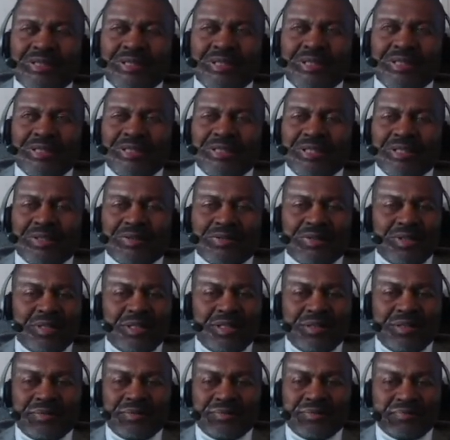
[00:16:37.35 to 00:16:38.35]
you know,
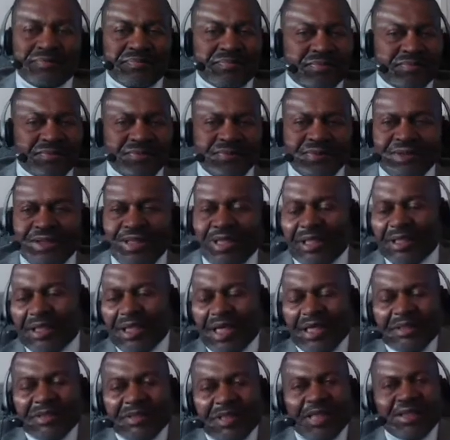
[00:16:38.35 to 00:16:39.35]
yeah,
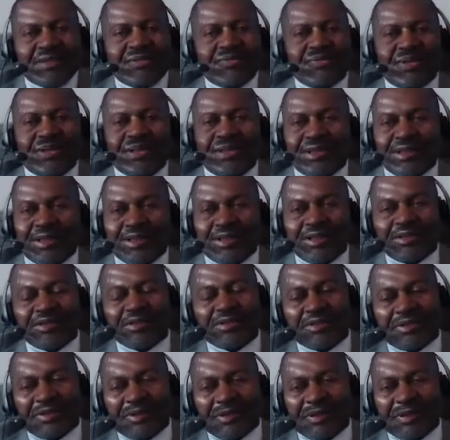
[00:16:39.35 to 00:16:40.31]
that's what it is.